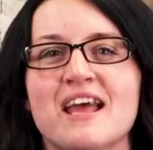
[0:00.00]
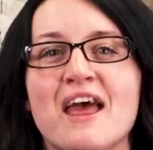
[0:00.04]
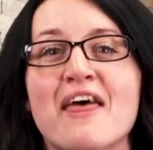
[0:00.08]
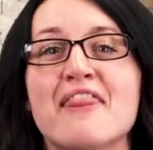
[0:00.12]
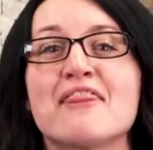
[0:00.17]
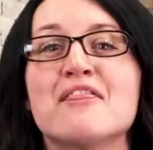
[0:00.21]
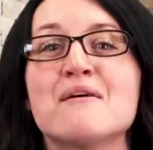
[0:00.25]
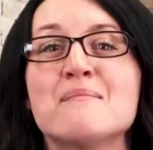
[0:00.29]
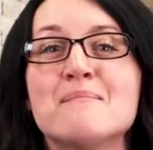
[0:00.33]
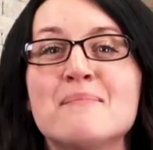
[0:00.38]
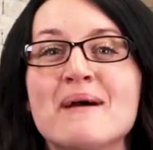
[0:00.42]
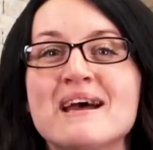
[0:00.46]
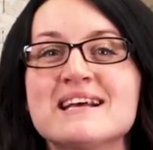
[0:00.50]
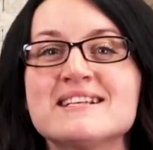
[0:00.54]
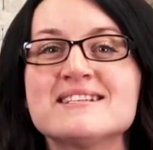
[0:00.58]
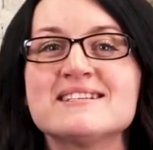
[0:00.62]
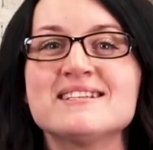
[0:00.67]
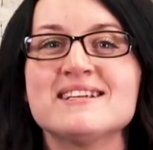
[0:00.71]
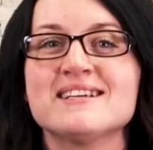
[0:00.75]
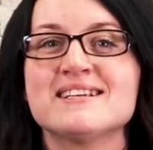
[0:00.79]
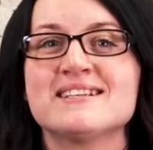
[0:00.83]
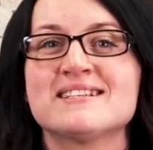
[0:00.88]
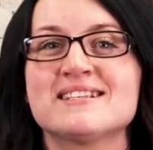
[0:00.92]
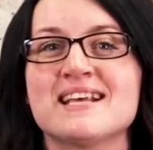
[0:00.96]
The best
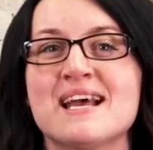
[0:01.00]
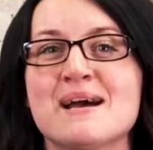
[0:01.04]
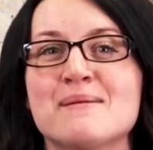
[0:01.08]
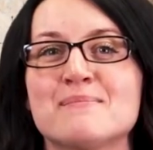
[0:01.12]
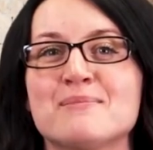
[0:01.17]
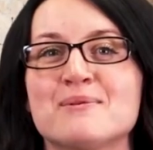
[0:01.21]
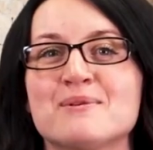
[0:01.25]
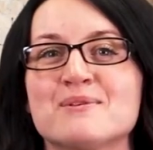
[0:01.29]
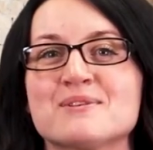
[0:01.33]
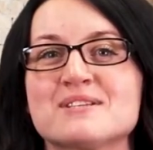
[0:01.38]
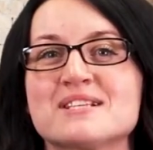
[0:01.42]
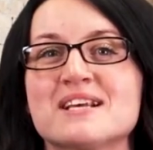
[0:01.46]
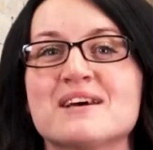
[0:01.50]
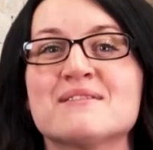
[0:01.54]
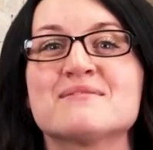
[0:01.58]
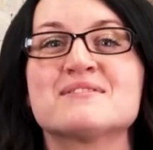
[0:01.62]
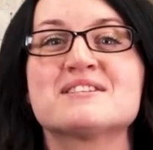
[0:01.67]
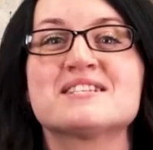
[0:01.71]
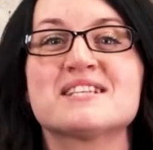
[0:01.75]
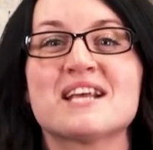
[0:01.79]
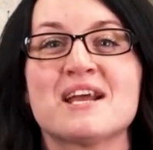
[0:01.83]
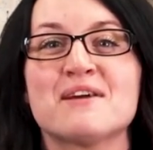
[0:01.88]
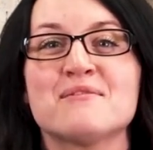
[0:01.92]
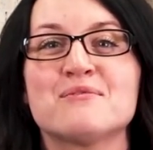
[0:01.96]
examples of
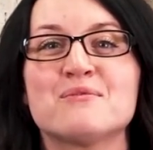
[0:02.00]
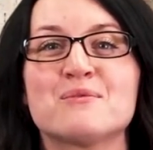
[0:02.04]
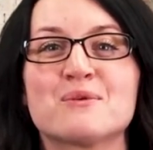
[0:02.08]
safe